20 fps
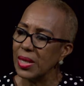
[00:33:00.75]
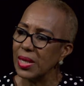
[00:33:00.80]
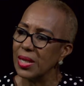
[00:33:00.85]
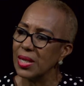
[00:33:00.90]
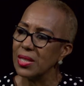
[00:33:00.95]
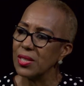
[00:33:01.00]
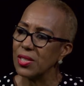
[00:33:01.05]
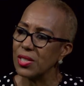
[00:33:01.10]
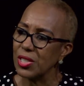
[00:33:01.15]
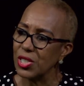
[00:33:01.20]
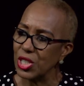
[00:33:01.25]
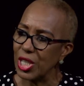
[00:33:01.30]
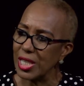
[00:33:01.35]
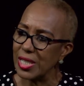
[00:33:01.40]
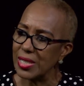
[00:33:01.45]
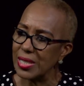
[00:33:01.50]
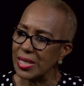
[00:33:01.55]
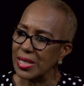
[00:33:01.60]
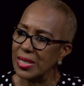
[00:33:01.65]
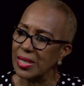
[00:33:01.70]
is
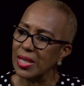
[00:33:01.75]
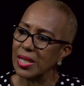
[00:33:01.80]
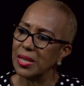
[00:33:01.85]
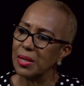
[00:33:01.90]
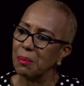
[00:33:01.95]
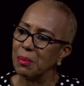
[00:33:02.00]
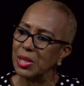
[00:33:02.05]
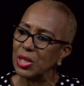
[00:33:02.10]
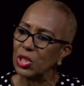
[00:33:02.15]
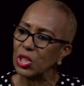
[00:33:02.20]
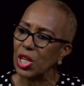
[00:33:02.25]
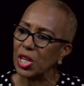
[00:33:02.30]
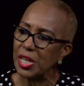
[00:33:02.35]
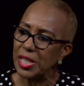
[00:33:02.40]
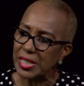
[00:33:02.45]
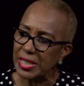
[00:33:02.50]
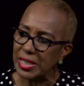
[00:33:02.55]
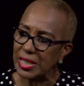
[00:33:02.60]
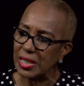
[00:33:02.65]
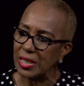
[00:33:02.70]
suggesting that the
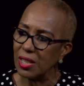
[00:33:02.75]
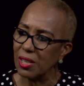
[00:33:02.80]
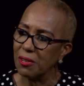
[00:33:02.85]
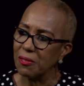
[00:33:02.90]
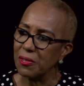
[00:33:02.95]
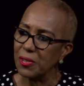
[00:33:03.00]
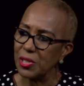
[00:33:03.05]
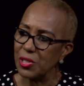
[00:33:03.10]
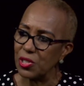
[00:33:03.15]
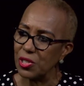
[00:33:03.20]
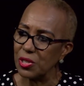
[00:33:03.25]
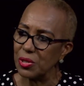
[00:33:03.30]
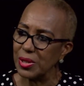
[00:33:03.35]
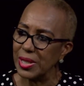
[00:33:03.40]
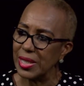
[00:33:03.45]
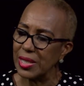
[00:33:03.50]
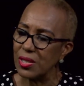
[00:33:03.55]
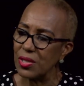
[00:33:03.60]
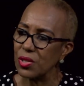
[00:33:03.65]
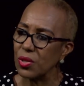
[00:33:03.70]
majority of our
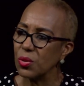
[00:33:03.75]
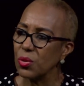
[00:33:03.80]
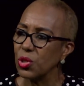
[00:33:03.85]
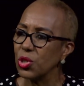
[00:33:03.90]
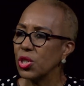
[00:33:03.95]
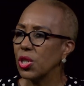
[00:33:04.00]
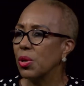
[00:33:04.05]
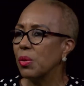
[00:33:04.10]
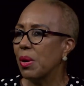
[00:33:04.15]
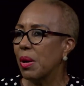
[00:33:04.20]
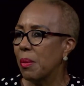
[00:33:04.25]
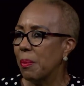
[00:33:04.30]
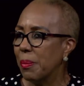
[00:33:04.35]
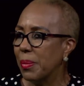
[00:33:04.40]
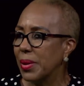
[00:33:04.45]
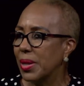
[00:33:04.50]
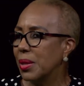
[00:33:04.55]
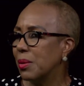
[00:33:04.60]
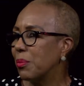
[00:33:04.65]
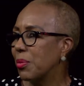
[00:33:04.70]
students who show up
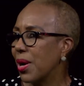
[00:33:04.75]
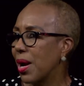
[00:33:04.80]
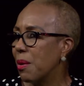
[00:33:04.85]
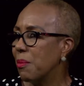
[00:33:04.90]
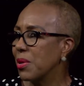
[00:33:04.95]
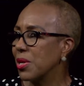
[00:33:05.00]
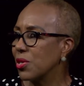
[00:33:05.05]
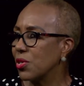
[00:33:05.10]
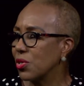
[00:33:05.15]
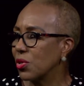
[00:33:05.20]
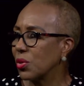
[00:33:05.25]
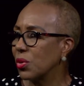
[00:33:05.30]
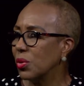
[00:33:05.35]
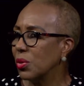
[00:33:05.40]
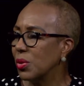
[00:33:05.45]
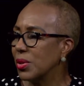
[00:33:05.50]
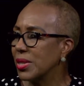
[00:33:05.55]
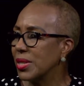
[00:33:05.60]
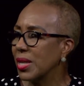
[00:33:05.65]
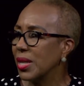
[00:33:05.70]
in primary
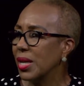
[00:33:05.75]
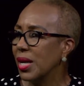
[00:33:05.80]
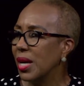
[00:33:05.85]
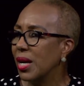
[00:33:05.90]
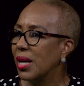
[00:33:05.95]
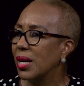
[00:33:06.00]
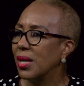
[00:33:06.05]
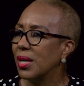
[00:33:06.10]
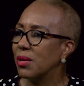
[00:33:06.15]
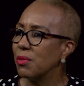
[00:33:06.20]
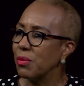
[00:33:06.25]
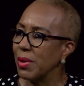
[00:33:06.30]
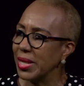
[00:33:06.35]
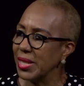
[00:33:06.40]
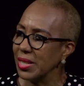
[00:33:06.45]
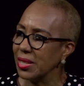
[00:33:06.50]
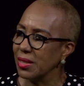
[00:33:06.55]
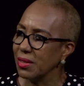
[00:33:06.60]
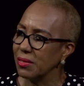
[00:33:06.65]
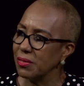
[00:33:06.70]
schools are
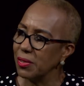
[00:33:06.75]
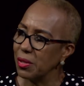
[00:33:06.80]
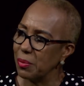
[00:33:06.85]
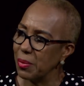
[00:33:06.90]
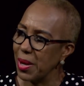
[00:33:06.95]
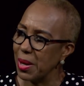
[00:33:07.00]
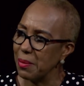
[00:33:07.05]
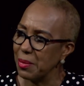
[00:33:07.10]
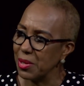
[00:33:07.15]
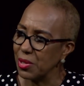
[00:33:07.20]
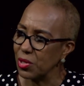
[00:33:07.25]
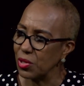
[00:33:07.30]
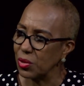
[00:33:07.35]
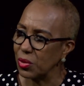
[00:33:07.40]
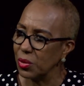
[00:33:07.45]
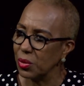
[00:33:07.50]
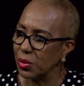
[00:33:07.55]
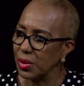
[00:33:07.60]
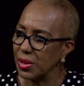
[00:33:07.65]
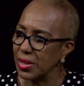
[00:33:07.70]
ready for primary schools.